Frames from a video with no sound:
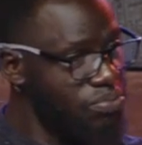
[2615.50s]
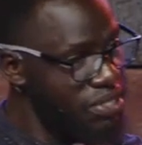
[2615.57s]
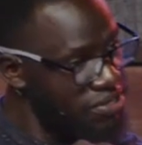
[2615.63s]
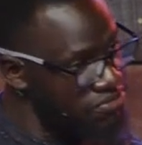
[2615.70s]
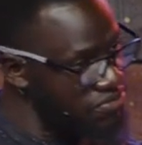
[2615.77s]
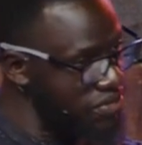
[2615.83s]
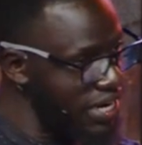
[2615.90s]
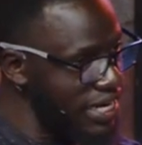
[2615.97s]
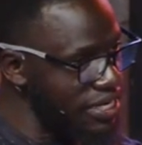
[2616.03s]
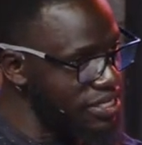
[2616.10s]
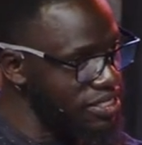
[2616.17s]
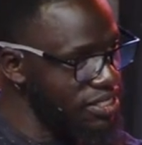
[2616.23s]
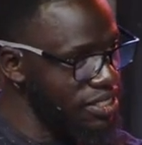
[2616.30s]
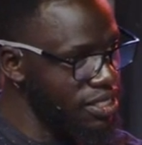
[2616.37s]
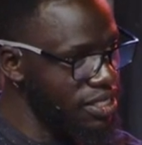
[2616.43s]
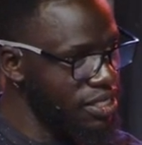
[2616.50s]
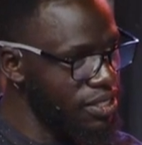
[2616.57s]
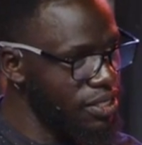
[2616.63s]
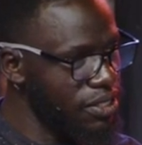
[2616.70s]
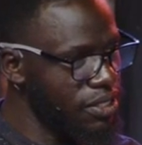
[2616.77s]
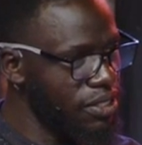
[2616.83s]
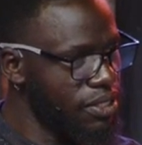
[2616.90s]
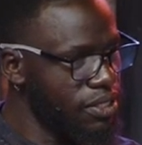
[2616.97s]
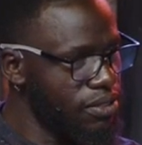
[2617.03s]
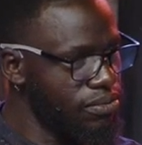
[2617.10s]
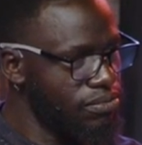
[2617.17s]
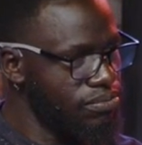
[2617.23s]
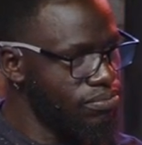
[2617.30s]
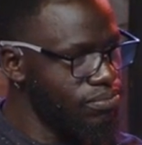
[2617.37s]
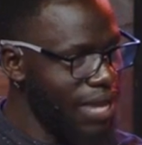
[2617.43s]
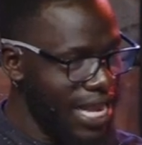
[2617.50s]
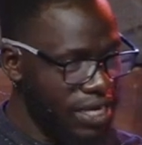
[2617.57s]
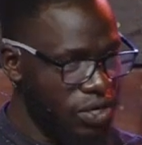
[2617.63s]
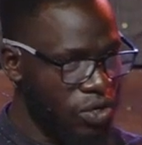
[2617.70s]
to be afraid. I